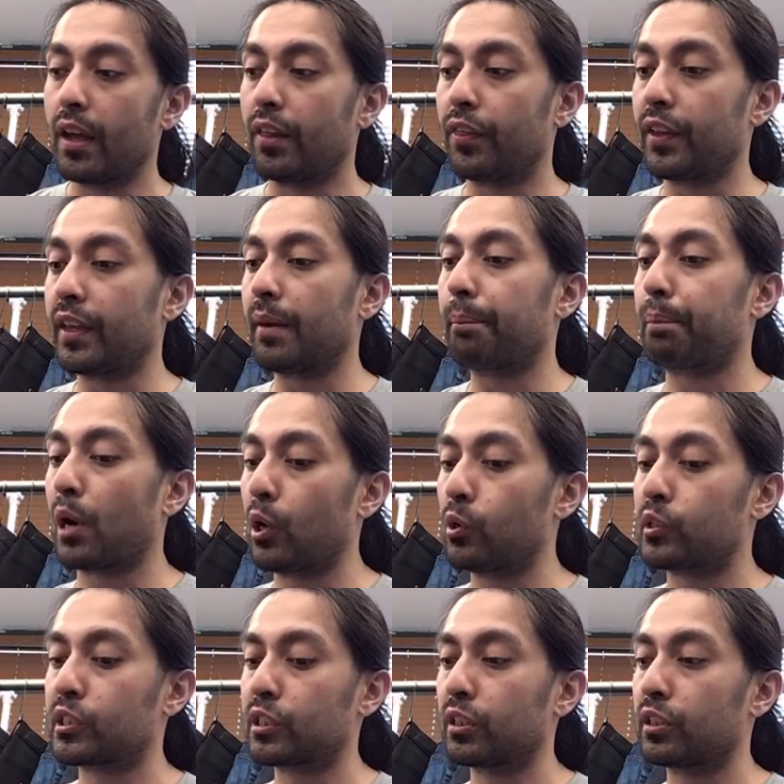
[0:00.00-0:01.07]
the
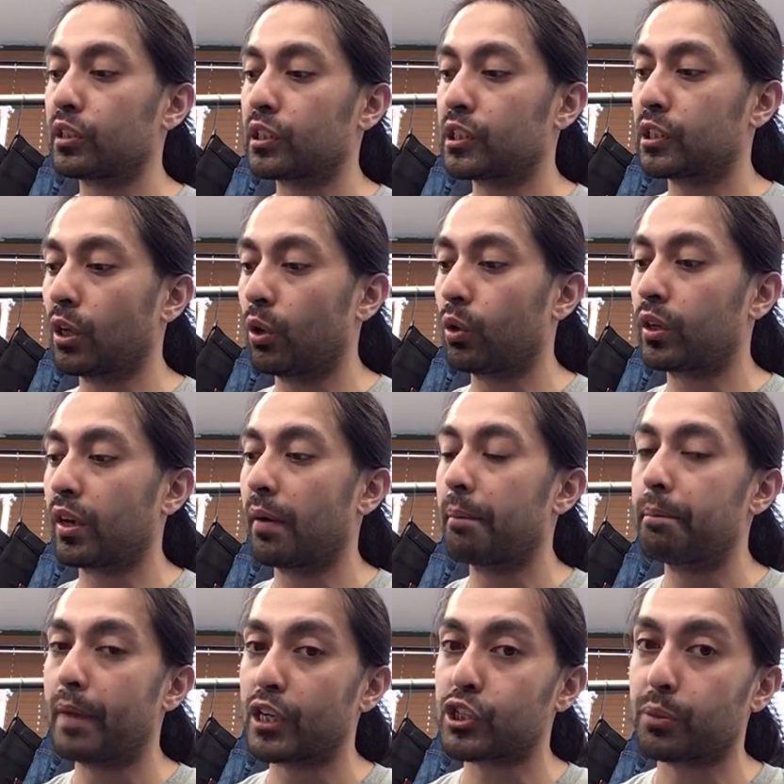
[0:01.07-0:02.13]
post soak
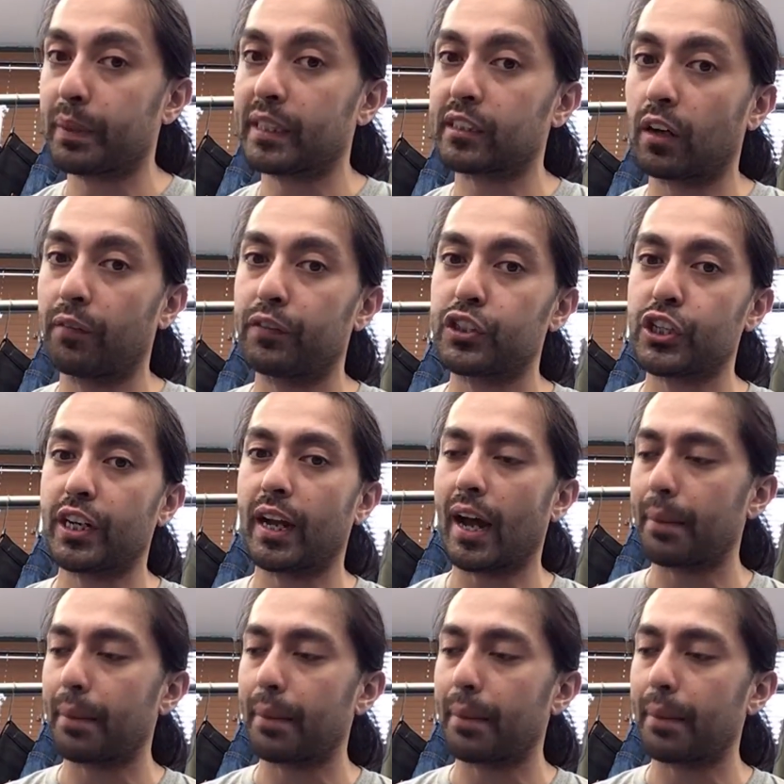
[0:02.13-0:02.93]
measurements on Vegeta.